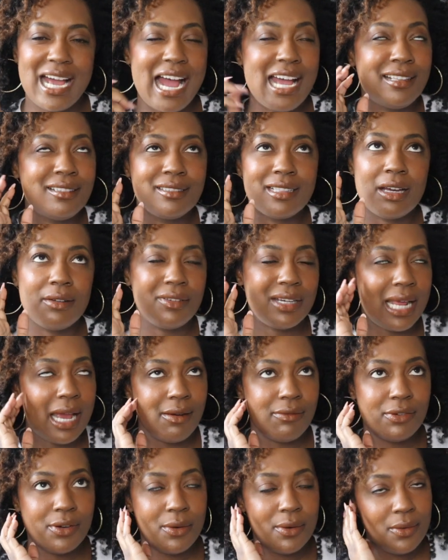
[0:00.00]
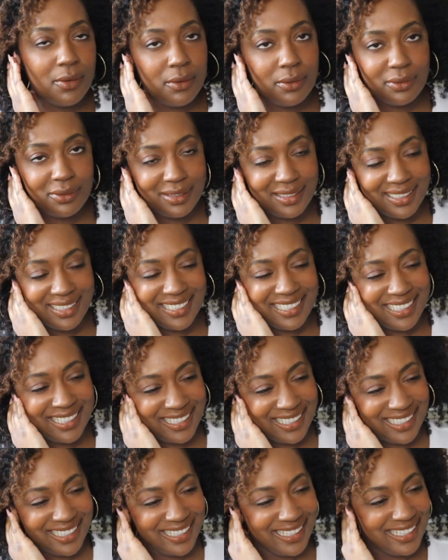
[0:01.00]
I love an afro.
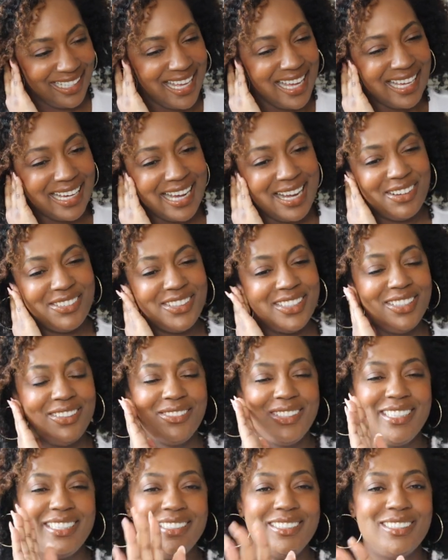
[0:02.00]
I really, really